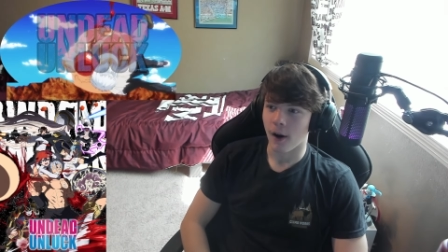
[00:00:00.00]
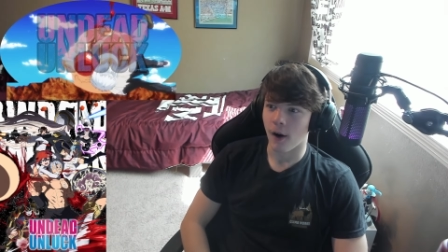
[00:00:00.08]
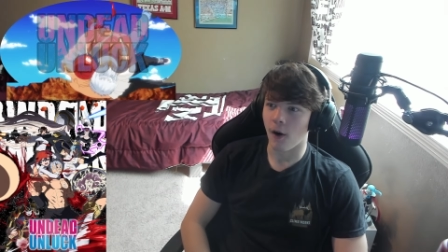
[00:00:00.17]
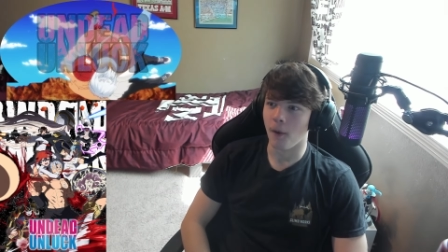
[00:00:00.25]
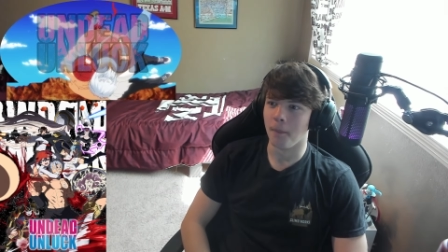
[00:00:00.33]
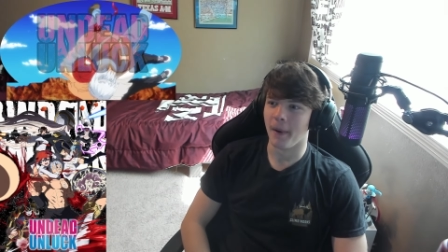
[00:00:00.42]

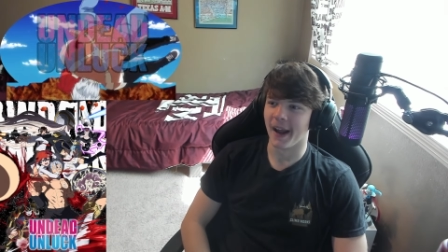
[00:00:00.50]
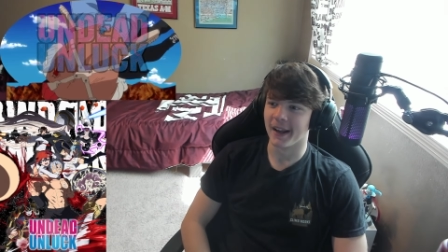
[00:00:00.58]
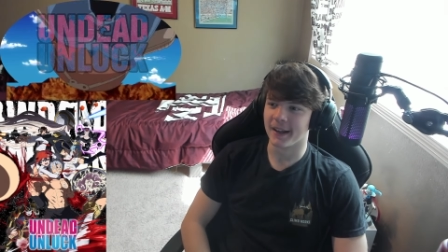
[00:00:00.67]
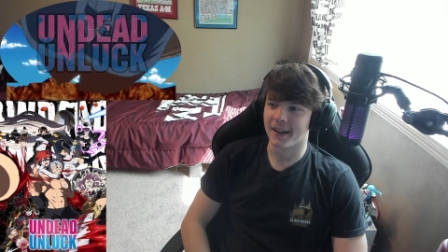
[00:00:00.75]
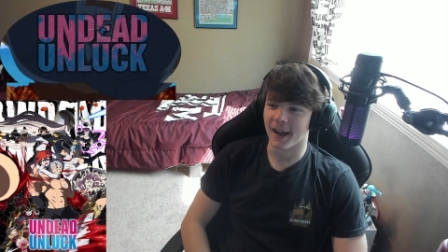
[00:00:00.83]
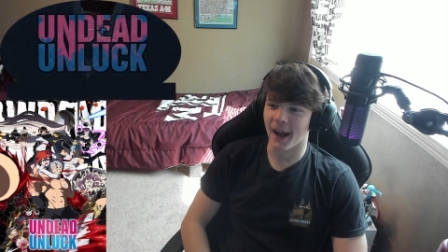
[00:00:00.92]
oh my
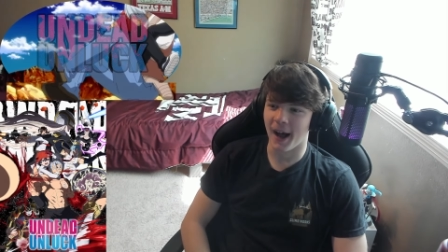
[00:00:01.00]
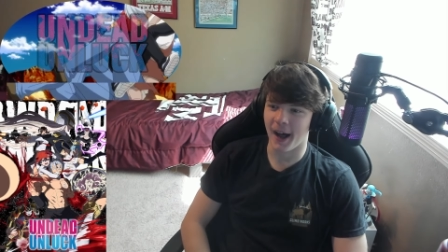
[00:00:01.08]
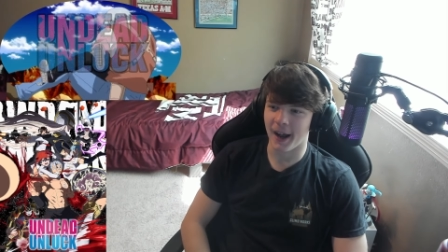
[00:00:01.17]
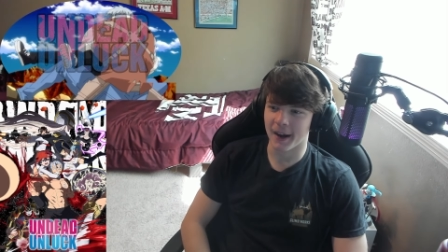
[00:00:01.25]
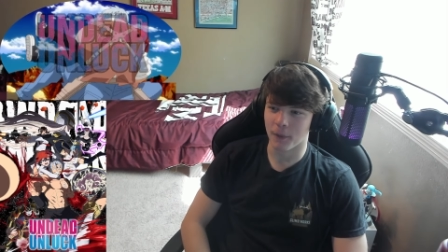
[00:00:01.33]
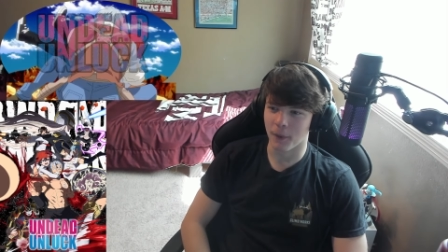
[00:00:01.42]

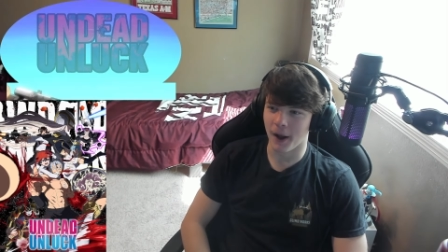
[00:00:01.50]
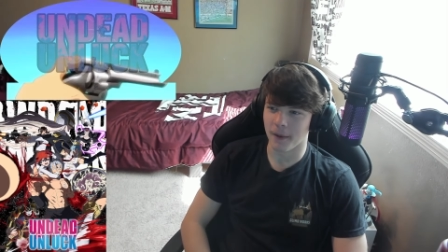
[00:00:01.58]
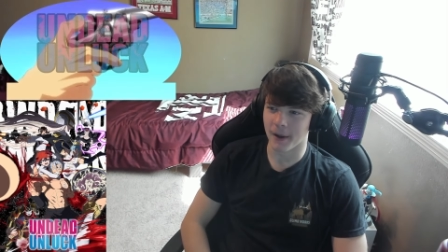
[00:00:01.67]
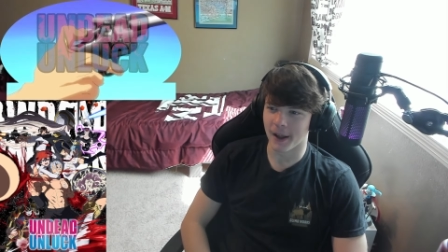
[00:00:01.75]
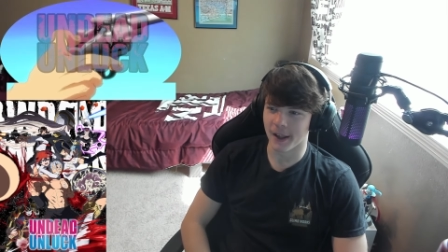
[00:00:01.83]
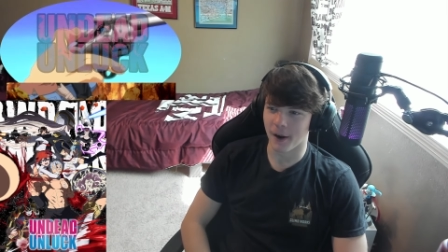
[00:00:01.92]
god. Well,
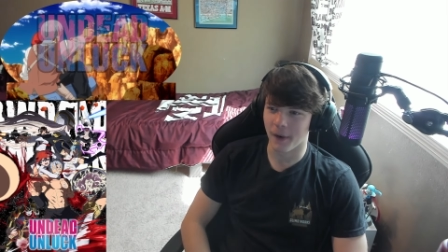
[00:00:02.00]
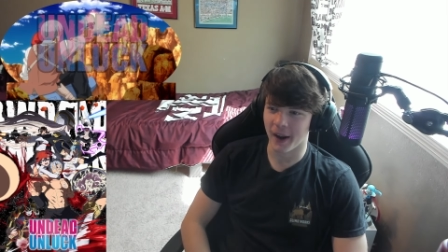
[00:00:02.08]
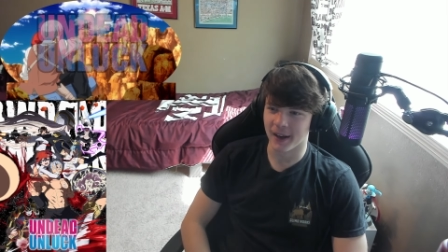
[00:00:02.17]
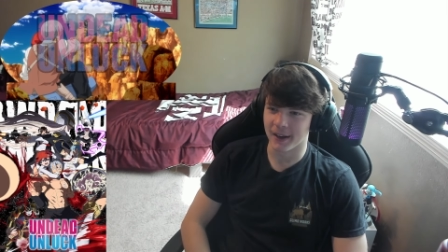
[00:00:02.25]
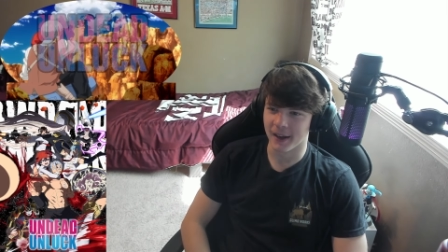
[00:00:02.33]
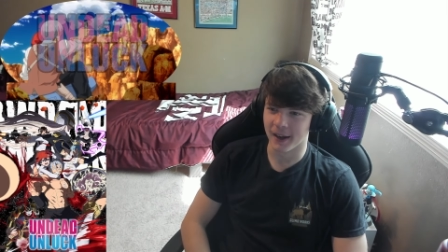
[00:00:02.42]
hello,
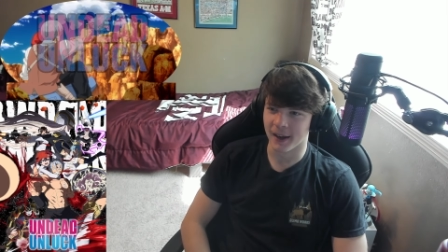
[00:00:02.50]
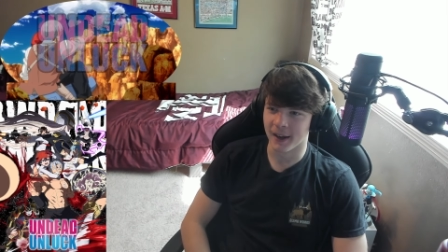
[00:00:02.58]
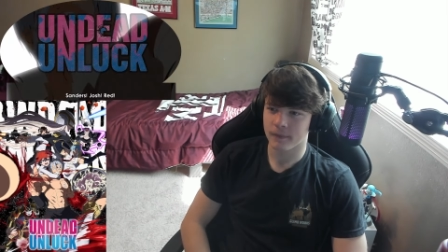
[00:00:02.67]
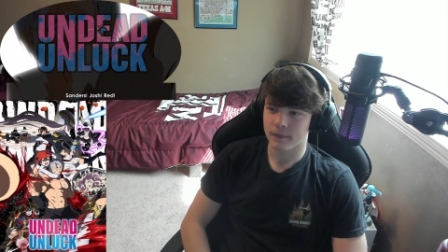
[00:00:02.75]
Andy.